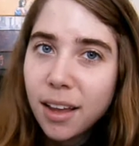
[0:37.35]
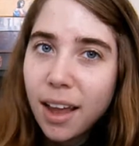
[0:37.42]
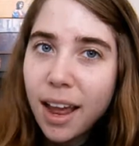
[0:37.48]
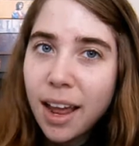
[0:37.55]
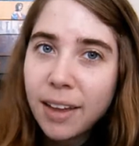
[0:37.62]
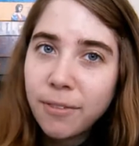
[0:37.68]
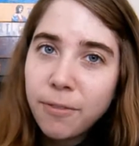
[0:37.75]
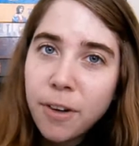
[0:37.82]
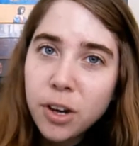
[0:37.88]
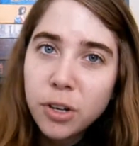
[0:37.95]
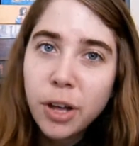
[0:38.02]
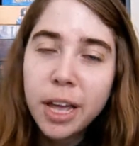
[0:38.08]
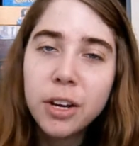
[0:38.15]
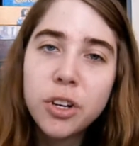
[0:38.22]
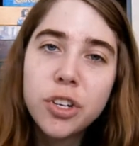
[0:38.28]
and funnel
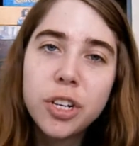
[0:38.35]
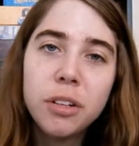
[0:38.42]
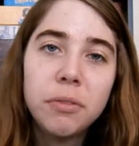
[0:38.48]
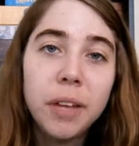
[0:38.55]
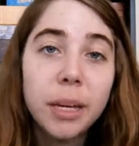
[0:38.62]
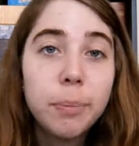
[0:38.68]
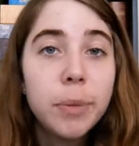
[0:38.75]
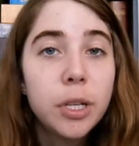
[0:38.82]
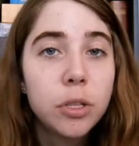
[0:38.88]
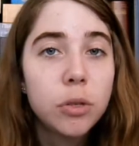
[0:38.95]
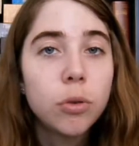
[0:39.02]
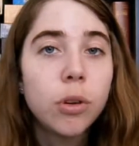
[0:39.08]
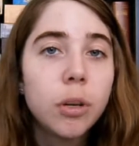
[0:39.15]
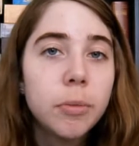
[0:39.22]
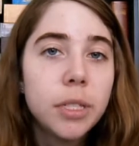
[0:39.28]
energy of big
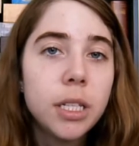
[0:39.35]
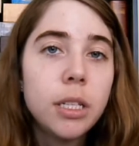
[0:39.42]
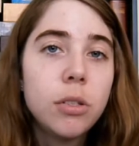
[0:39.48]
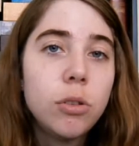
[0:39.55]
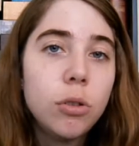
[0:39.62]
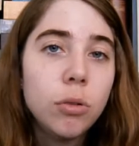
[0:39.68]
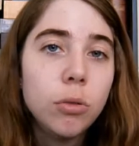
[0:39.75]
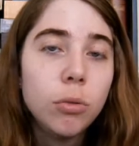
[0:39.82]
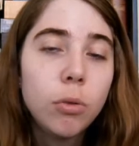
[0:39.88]
storms into